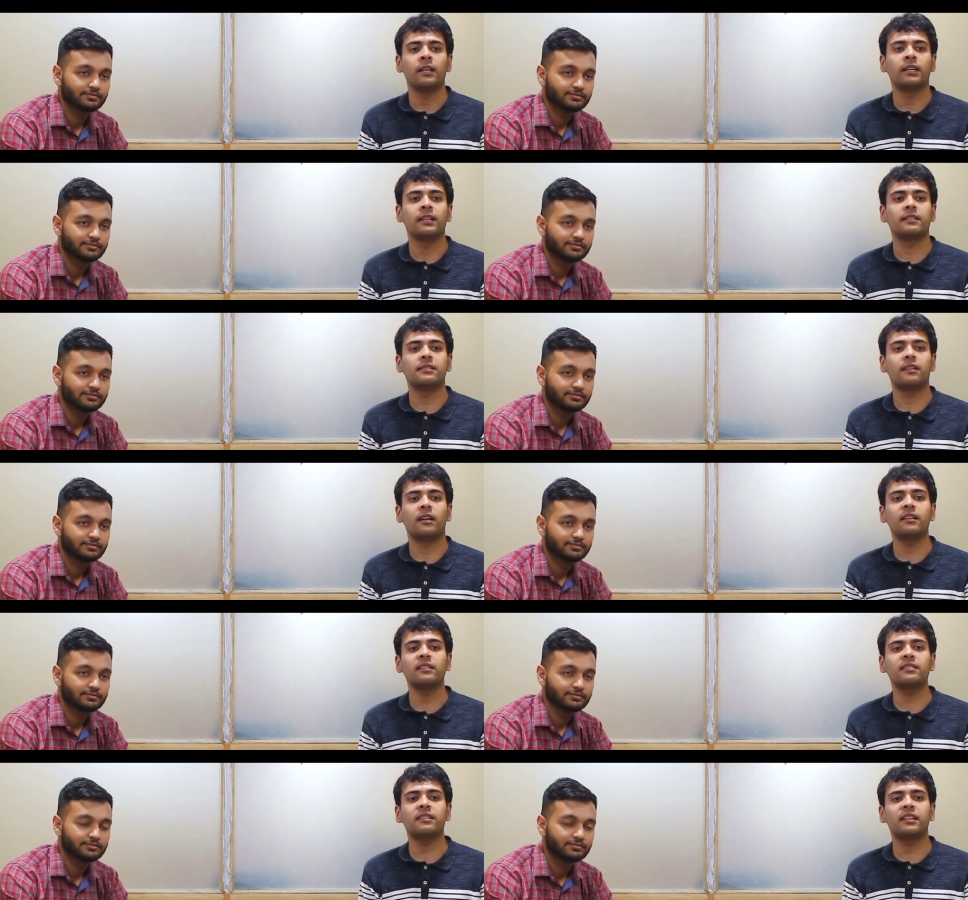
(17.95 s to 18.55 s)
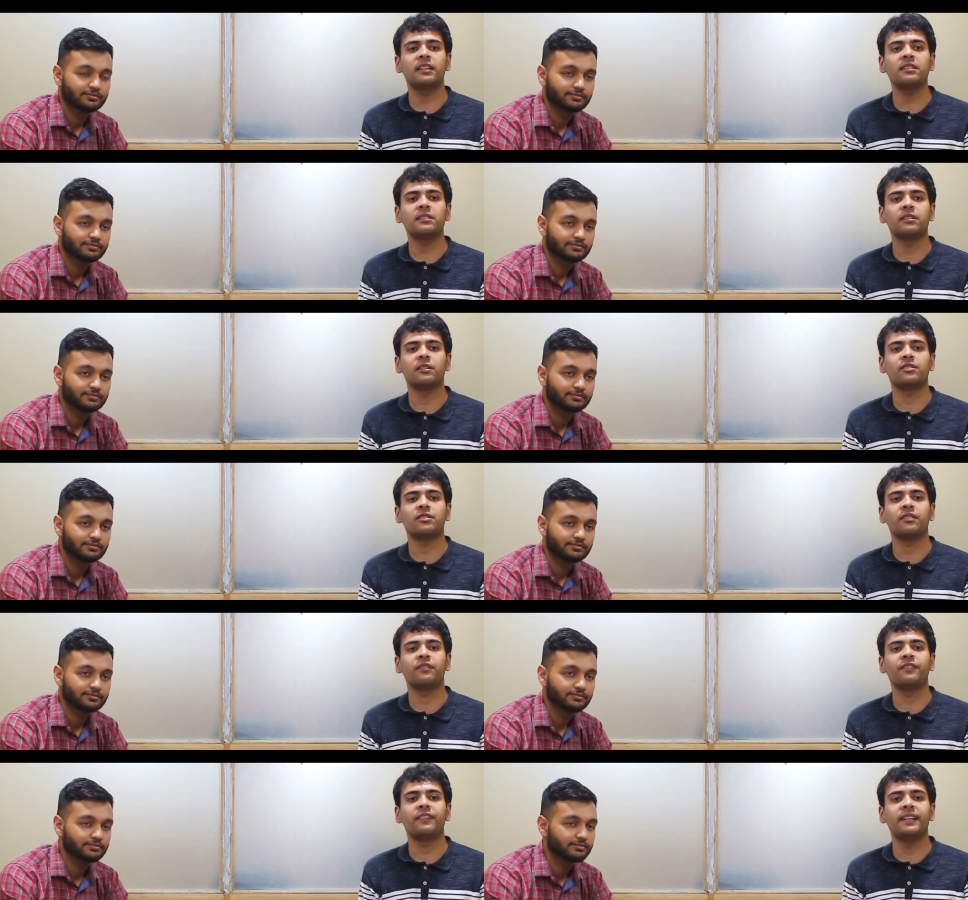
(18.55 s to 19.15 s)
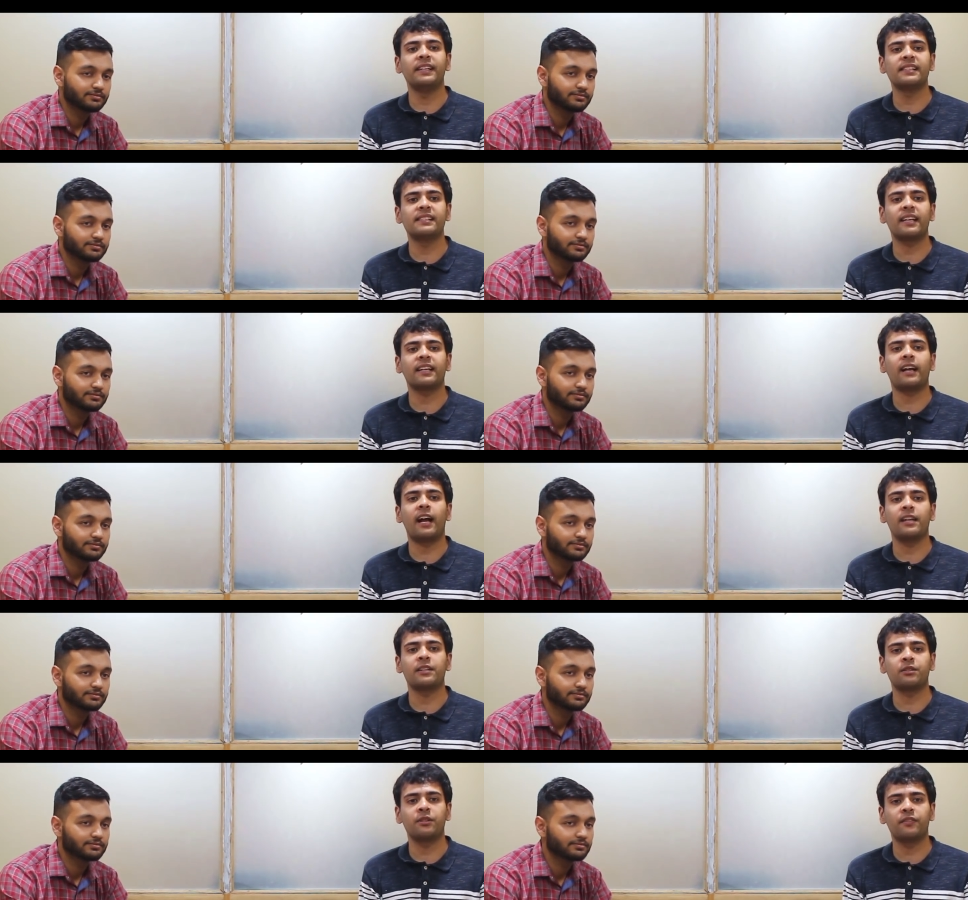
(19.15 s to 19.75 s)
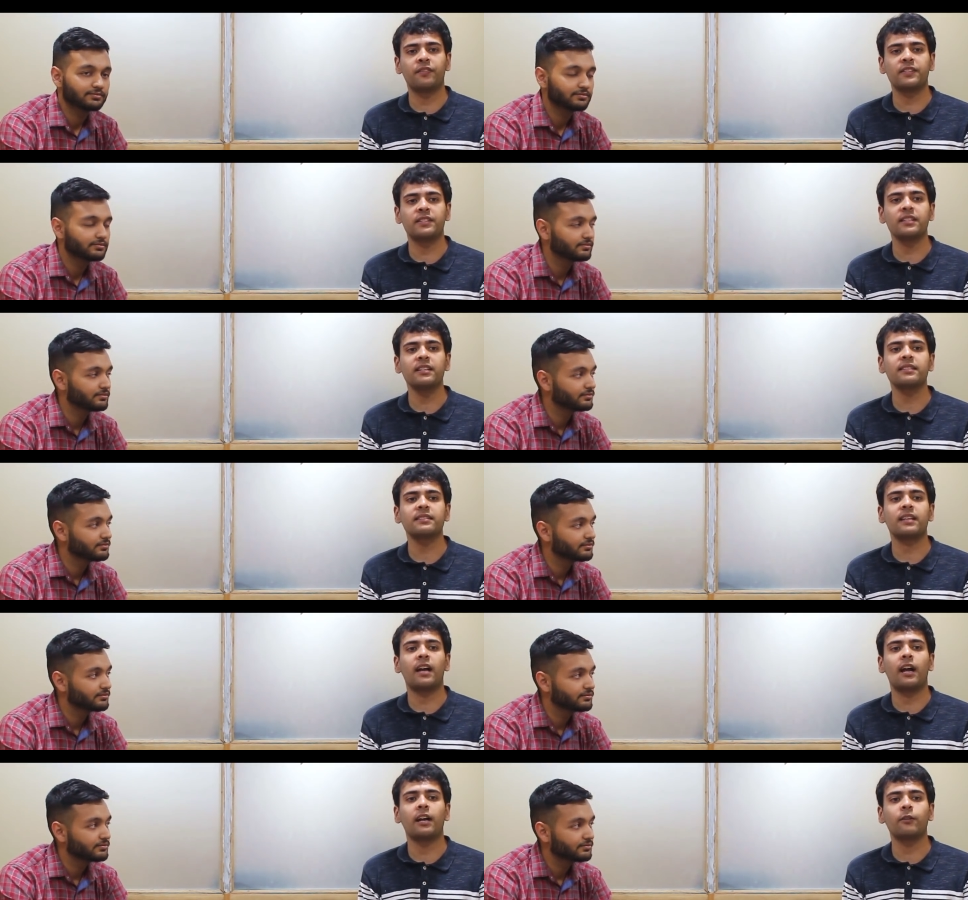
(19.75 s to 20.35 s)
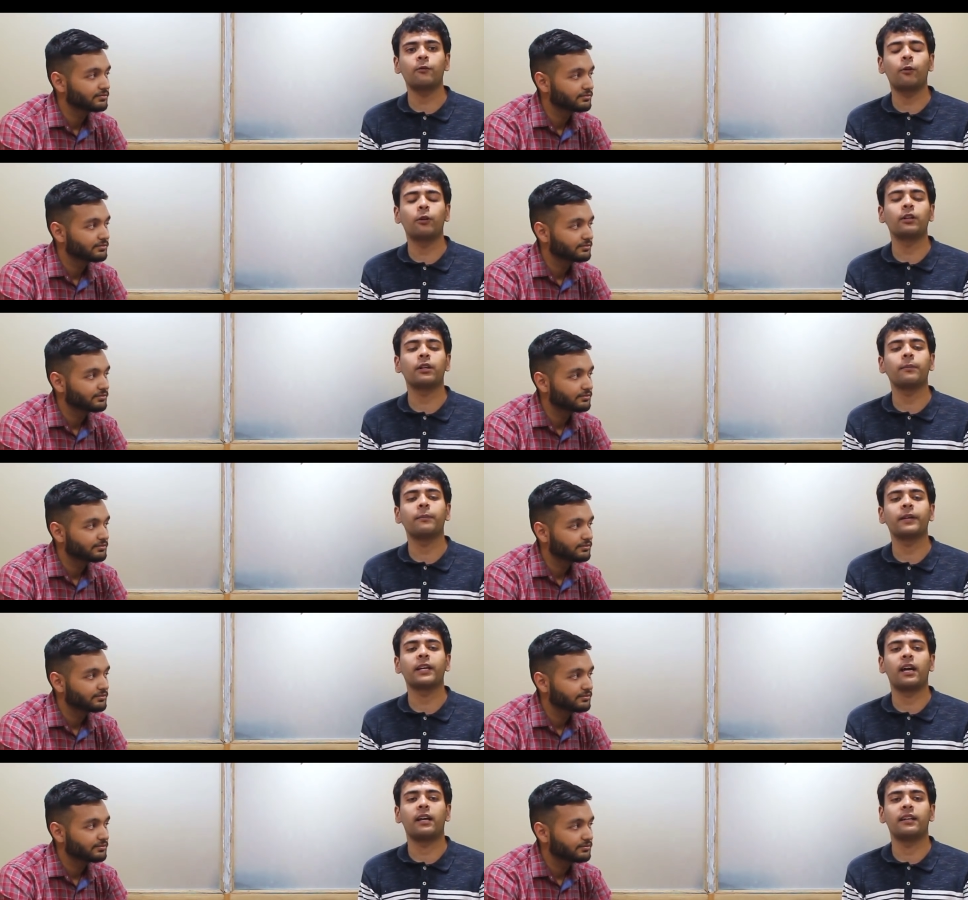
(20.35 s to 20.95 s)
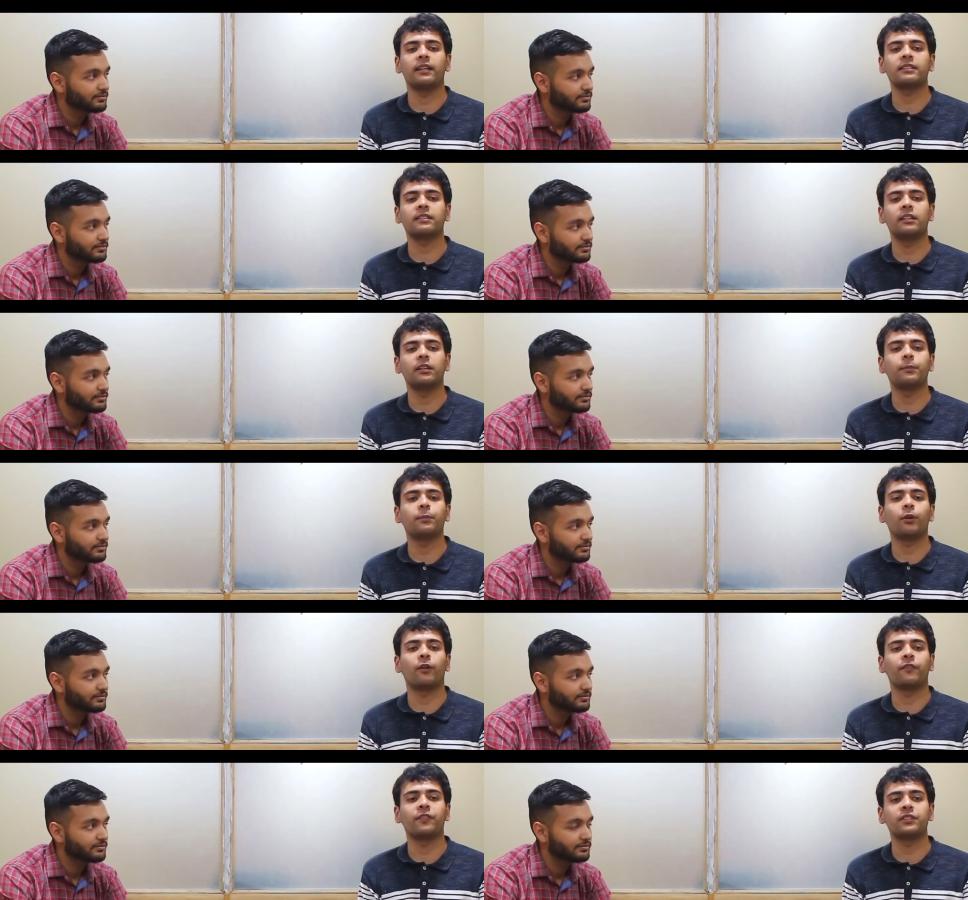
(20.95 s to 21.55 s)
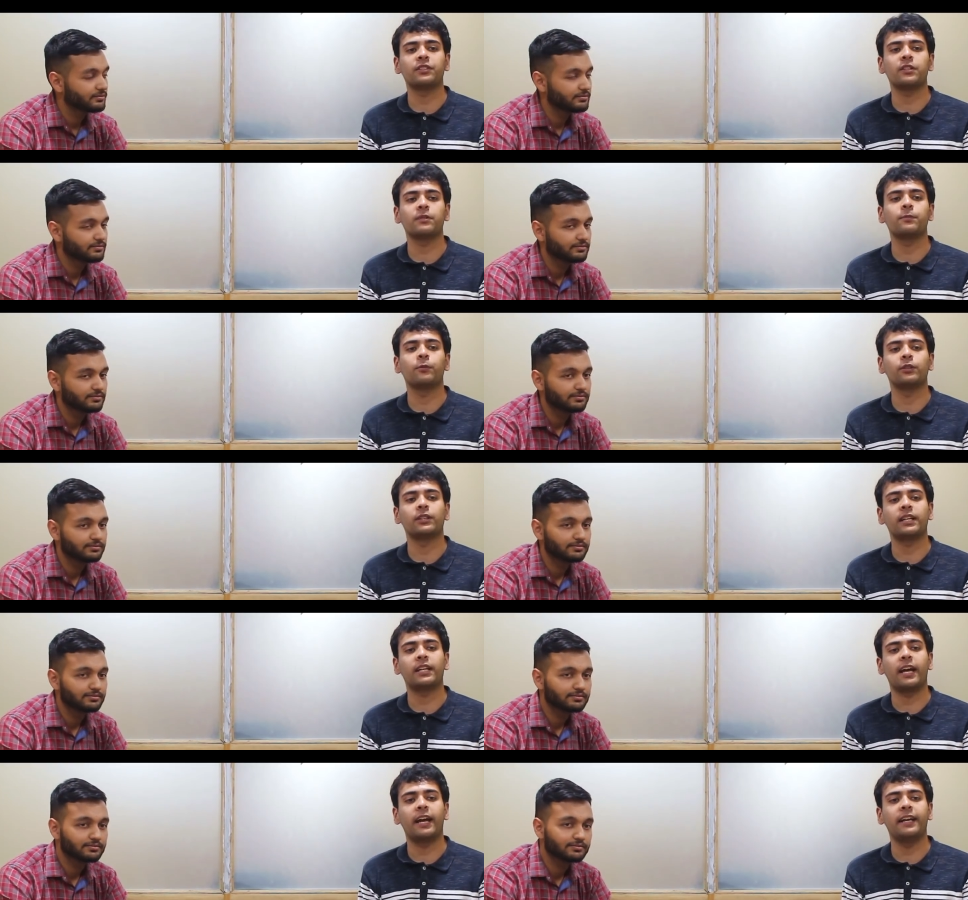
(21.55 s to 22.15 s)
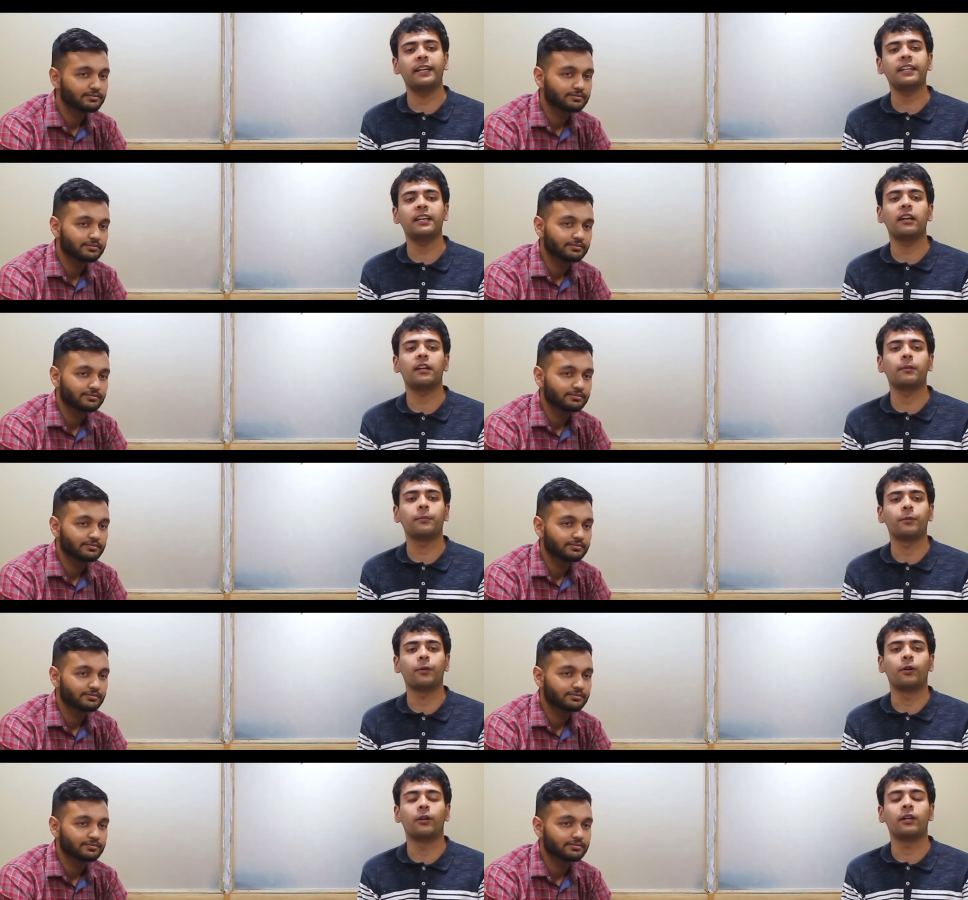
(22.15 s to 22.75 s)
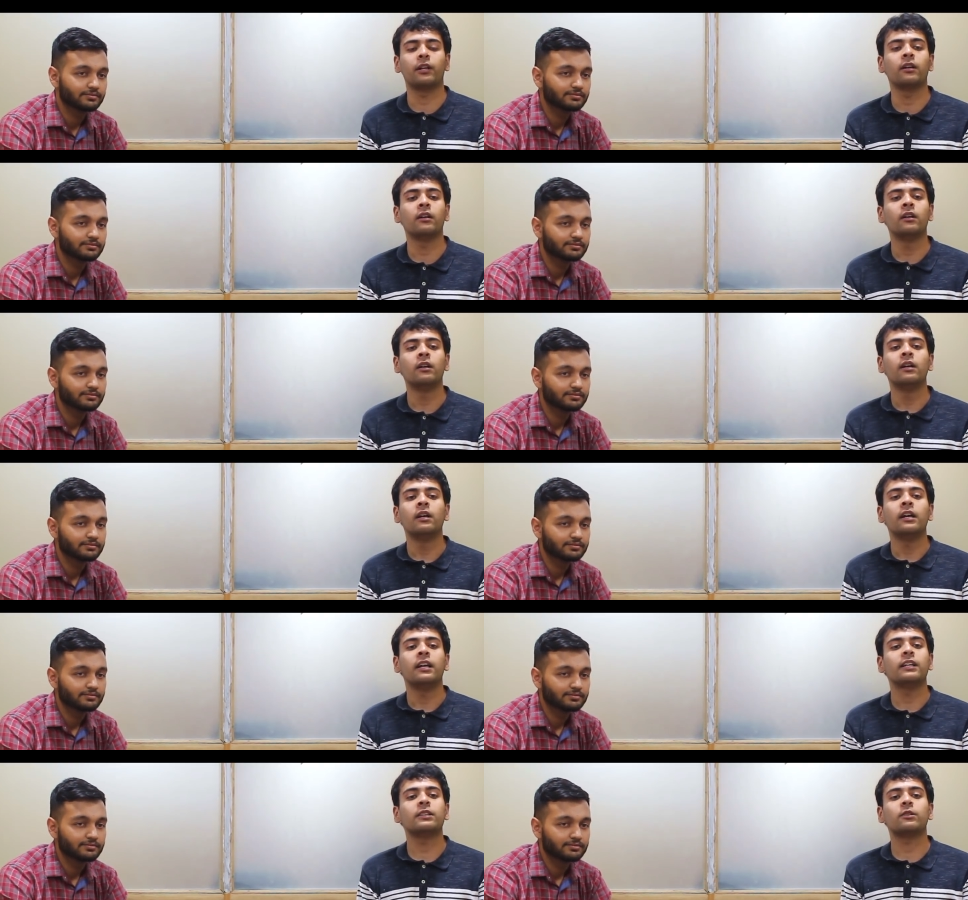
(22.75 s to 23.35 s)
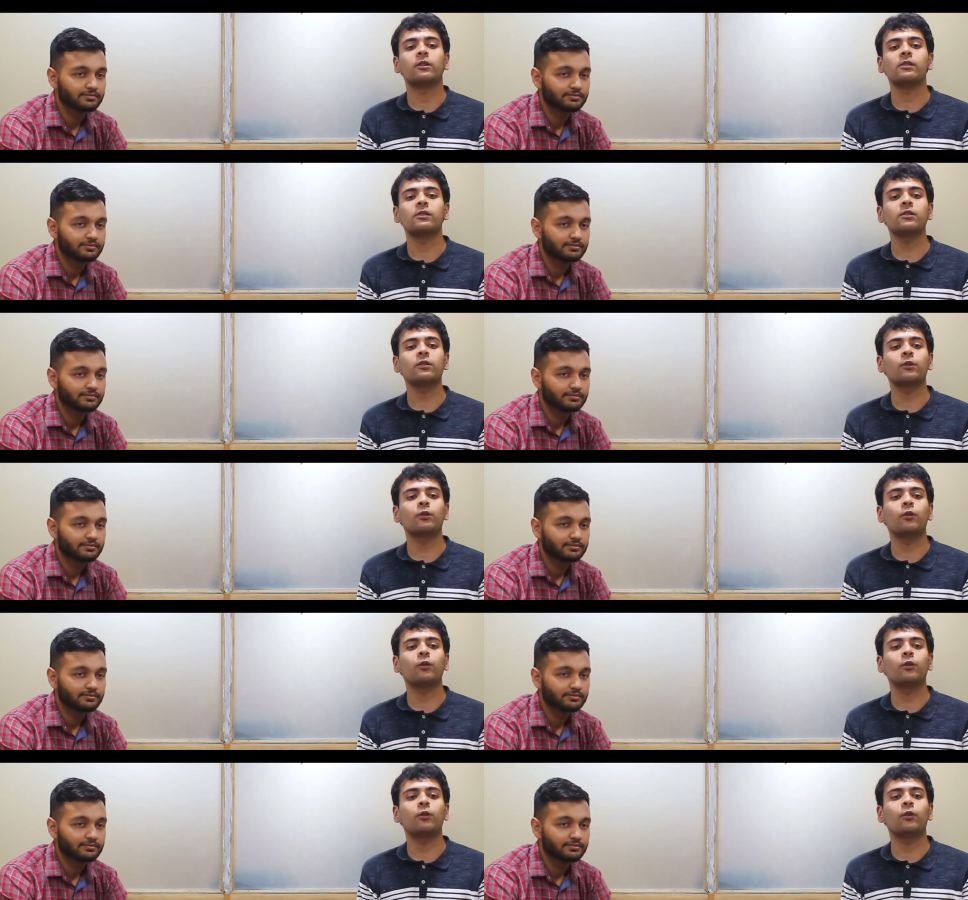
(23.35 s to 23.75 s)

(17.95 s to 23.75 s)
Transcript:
Speaker 1: He's done his research in fields like astrophysics and quantum mechanics under professors both at I I T and abroad. He's also